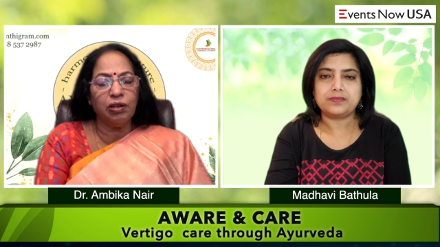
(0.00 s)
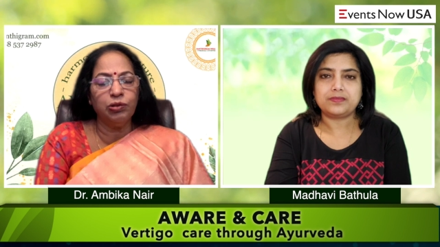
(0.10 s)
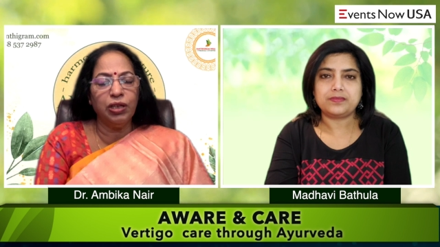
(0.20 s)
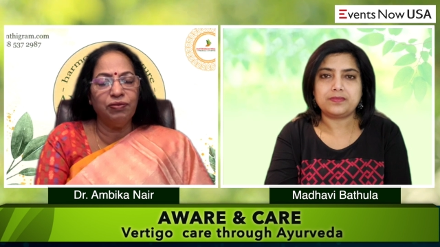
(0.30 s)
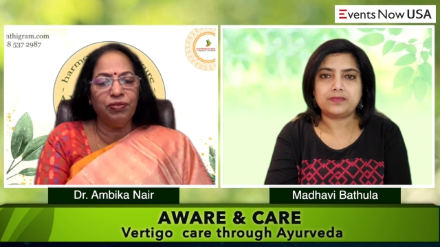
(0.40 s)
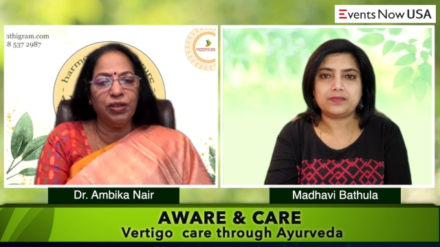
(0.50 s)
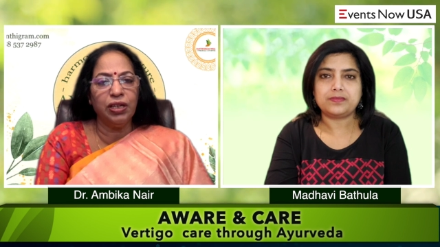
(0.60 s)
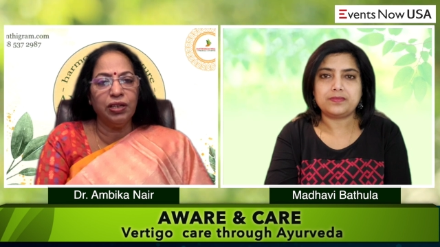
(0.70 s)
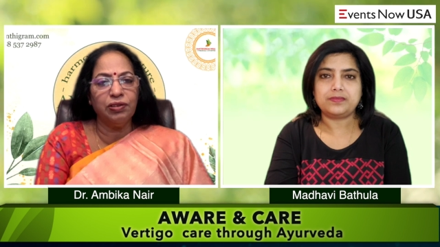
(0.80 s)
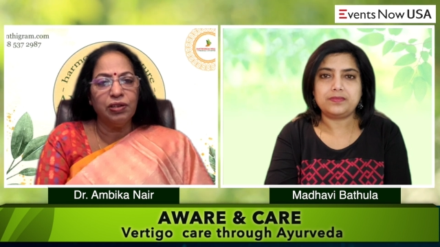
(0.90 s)
Speaker 1: how they feel
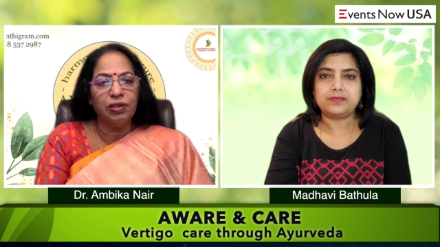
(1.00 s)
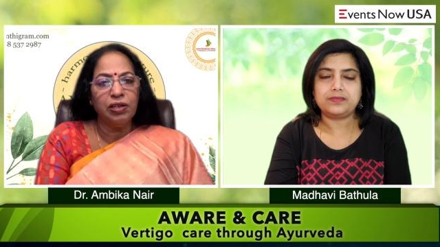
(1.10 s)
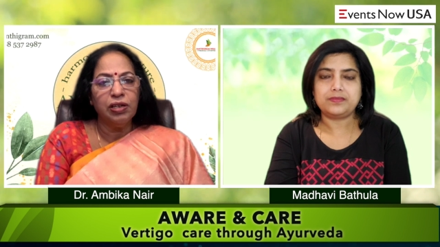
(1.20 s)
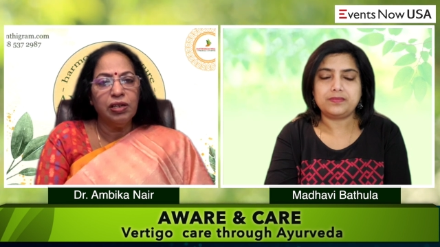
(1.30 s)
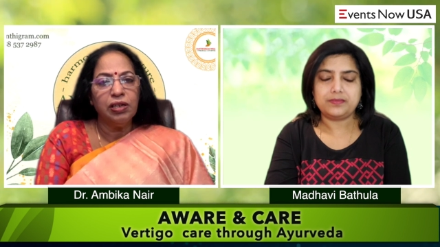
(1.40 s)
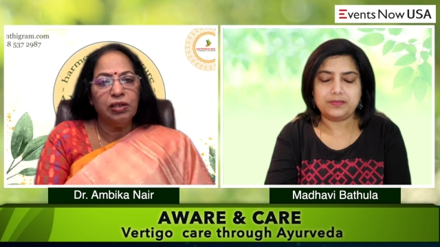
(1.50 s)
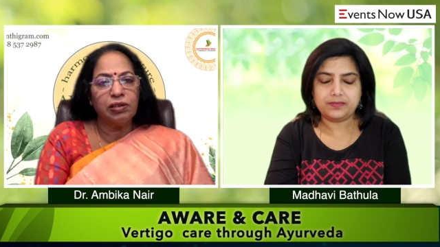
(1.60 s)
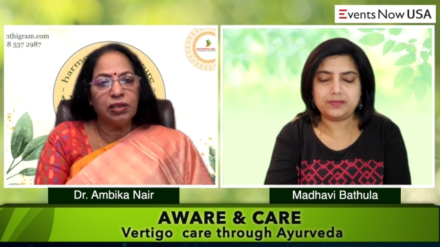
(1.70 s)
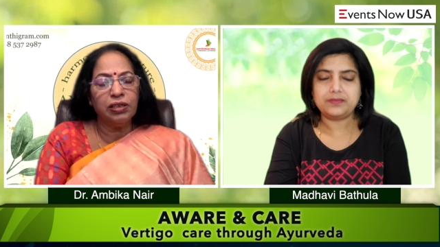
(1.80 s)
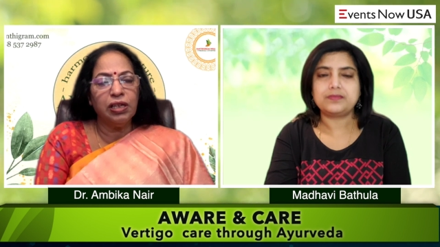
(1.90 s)
it. Mm -hmm.
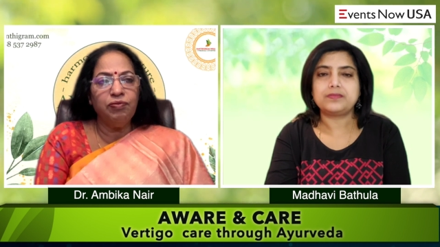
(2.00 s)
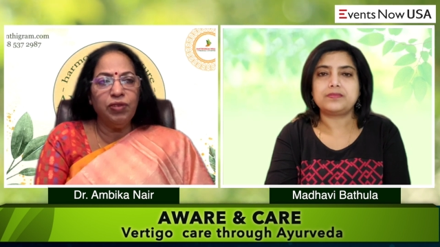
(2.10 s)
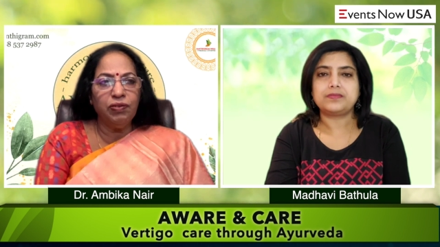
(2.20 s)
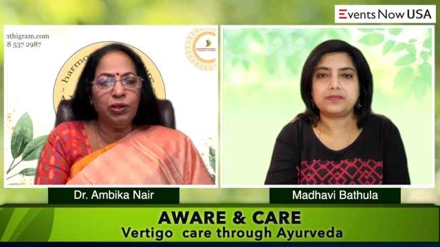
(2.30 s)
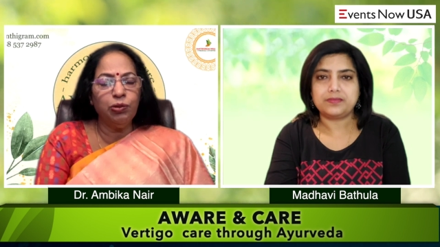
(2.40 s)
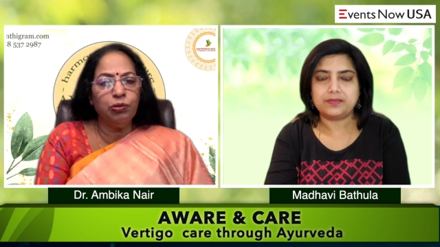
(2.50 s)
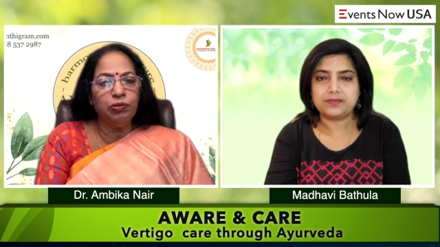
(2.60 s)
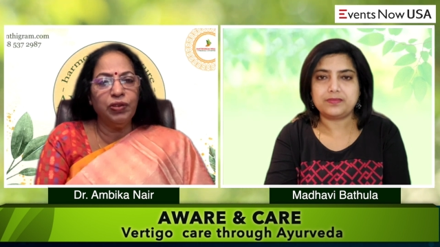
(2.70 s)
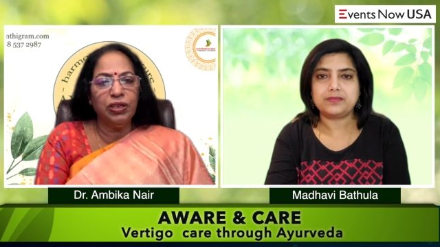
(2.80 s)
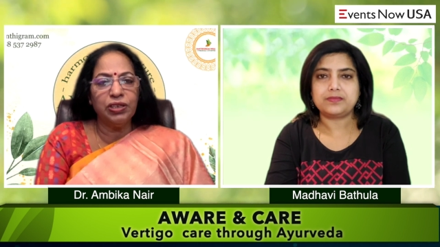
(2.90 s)
Okay, then we will do,
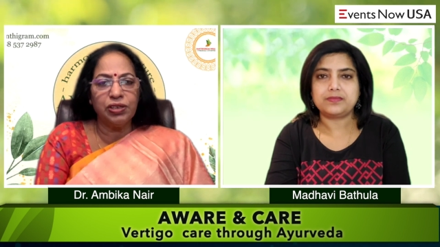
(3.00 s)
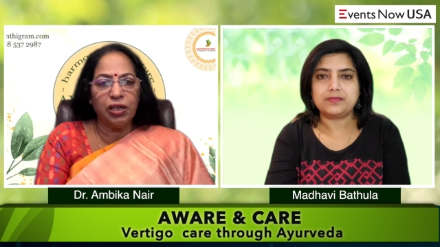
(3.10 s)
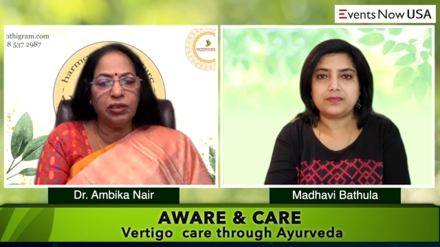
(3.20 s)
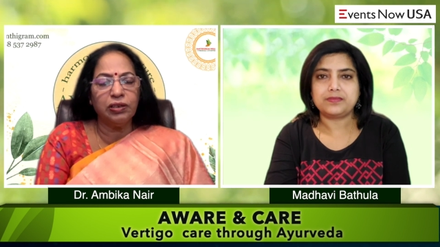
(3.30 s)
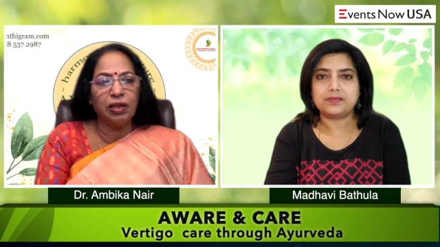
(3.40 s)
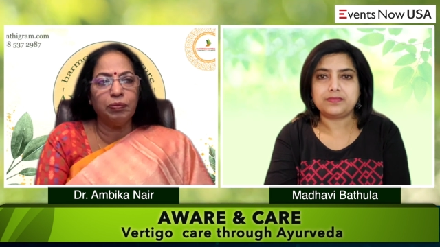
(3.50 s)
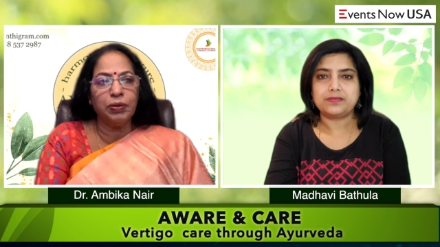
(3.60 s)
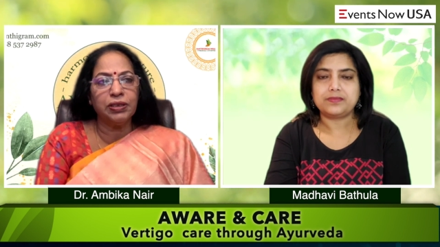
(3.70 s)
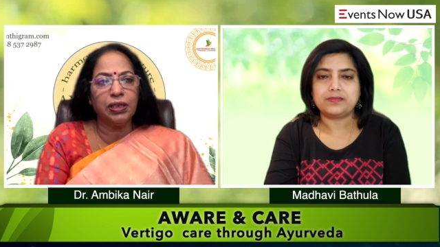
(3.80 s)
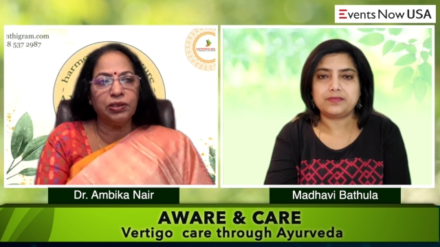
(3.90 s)
we'll start the
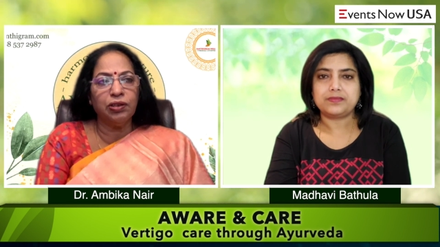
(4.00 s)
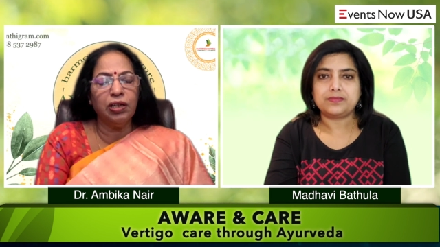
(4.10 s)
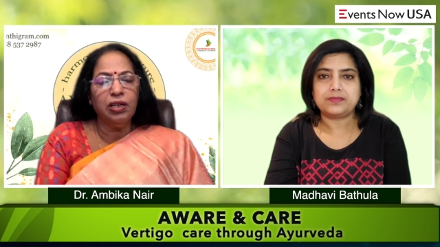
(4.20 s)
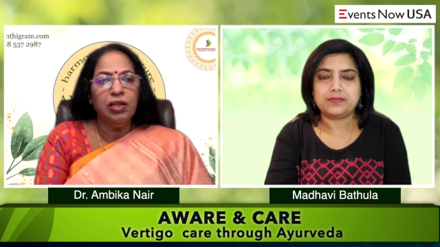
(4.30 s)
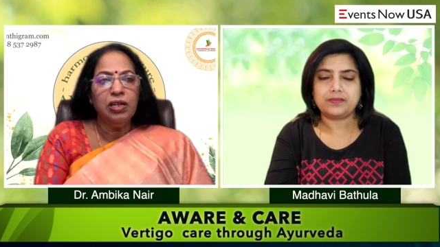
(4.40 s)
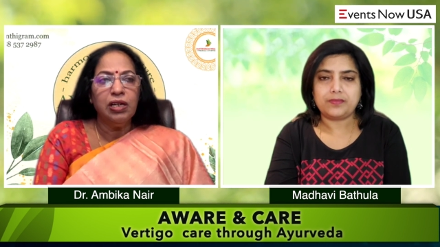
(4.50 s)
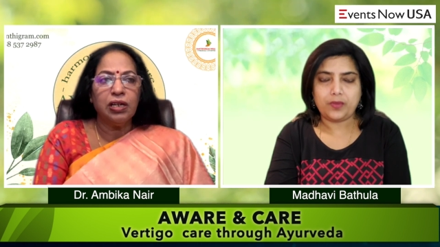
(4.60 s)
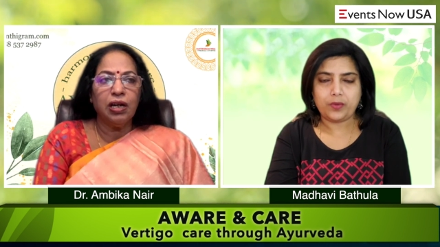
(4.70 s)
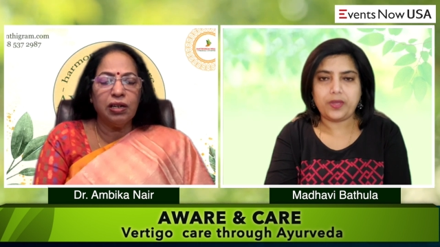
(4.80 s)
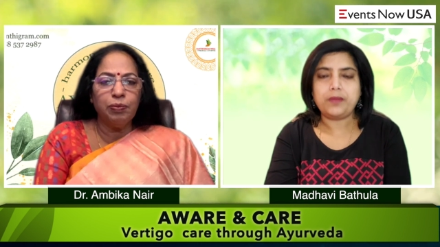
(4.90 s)
therapies actually.
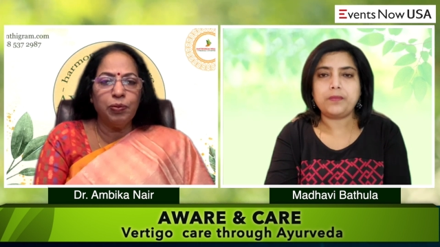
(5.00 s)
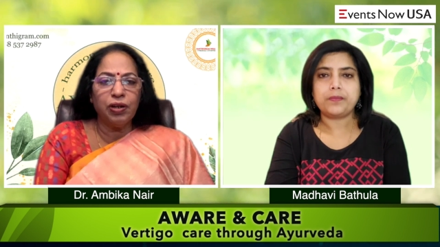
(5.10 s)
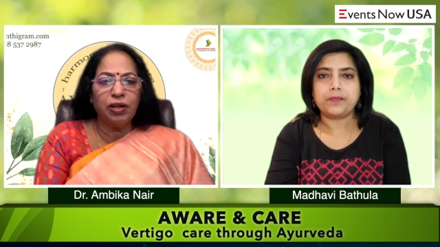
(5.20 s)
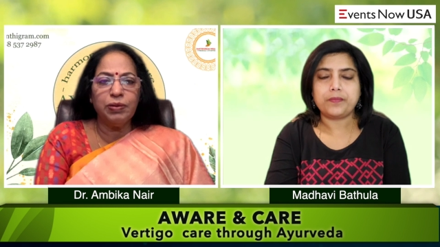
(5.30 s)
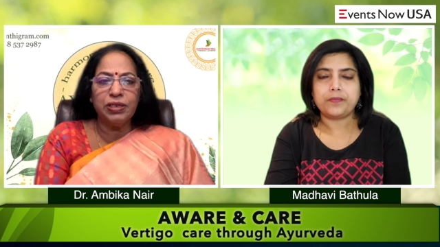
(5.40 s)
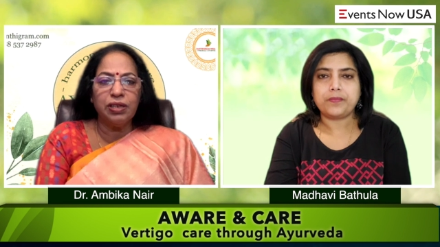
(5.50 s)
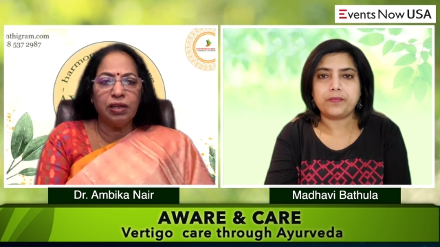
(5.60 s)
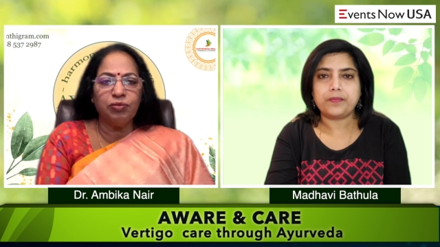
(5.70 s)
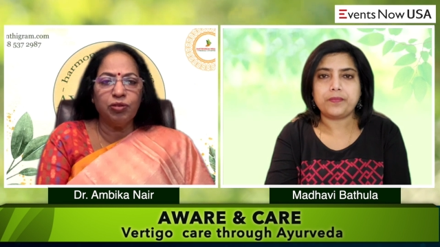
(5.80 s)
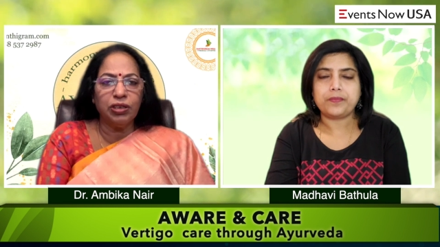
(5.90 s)
Karnapuranam is done
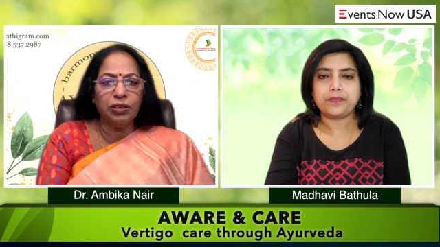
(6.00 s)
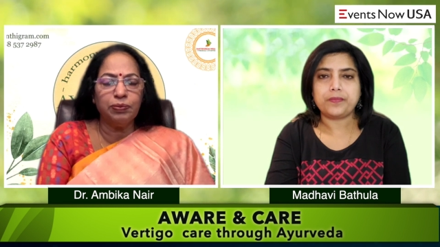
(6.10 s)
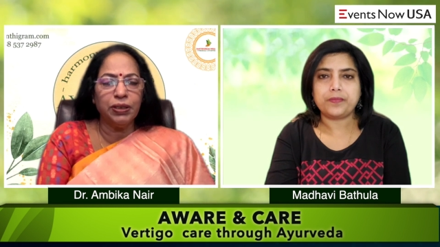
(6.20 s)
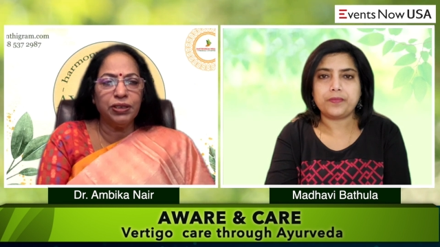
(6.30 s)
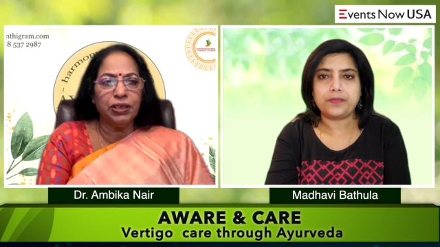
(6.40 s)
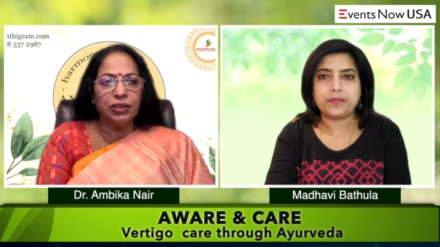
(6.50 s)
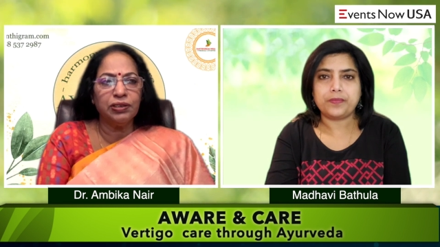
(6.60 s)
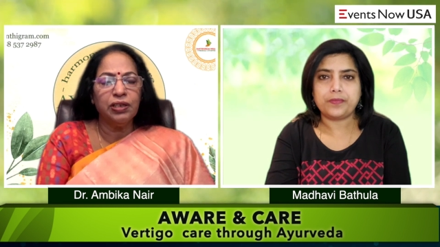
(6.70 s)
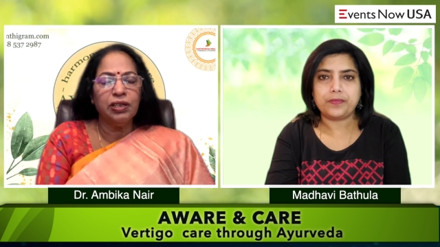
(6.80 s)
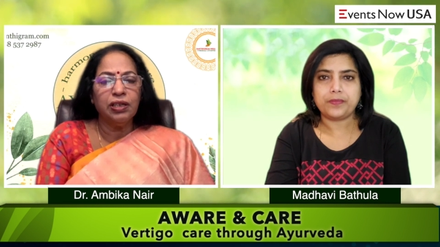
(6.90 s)
for these patients.
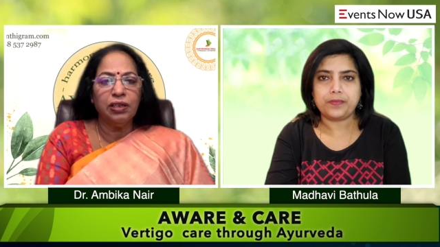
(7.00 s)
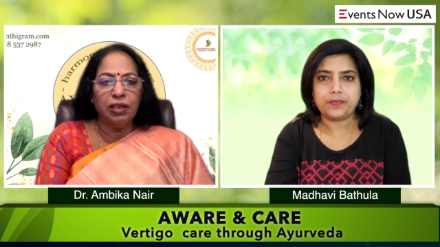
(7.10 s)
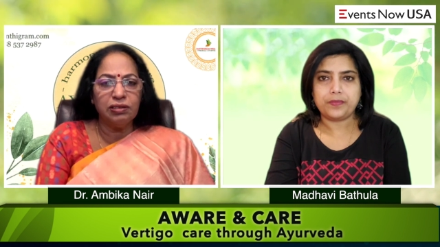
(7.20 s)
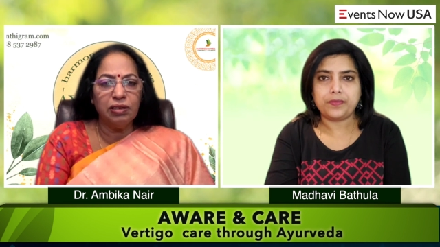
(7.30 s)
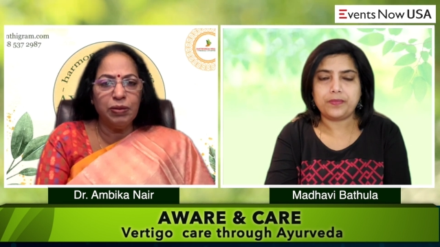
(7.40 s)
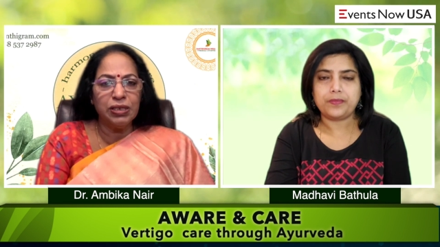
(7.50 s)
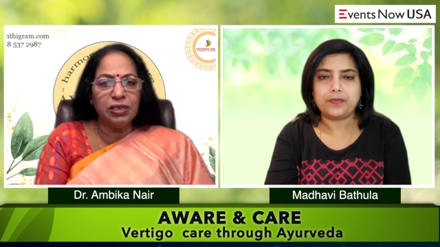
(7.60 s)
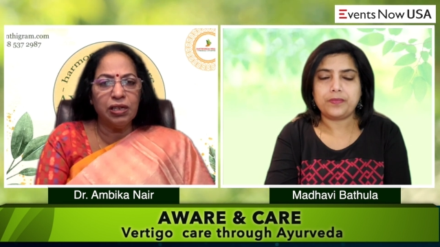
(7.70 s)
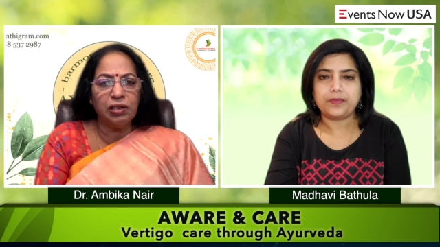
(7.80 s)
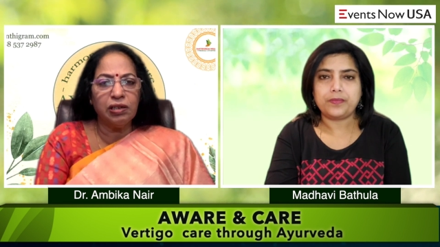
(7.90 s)
Nasyam is
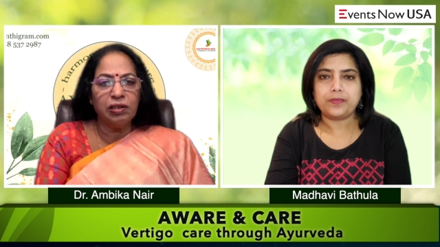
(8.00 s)
done.